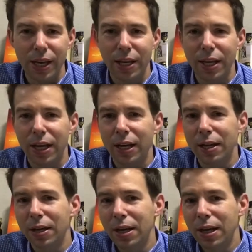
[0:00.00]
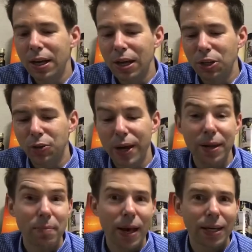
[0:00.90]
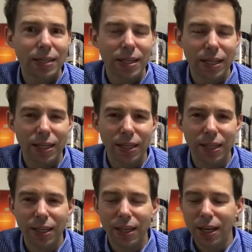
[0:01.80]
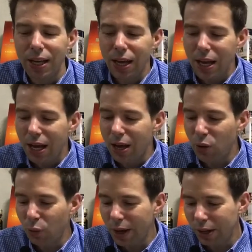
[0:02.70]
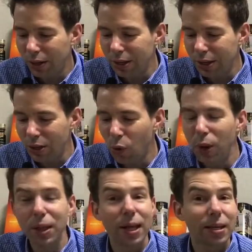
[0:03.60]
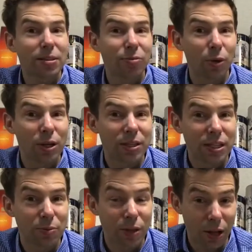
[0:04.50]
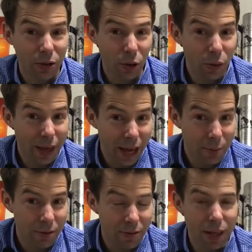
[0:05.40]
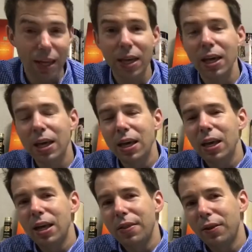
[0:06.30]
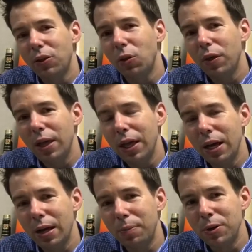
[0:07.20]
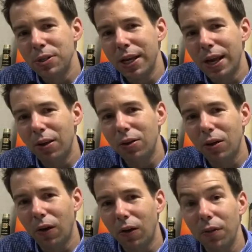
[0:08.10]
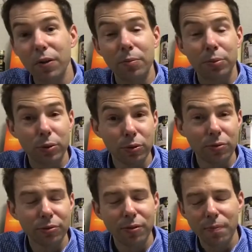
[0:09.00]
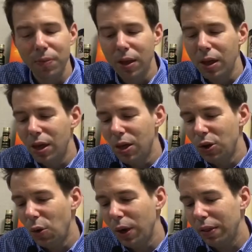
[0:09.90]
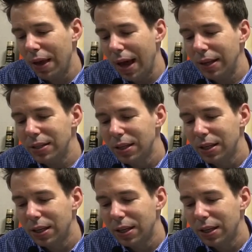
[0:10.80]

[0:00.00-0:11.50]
in a trade magazine. Well, knowing that it's 46, they'll know the ABV, they'll know the percent alcohol, the proof. Knowing that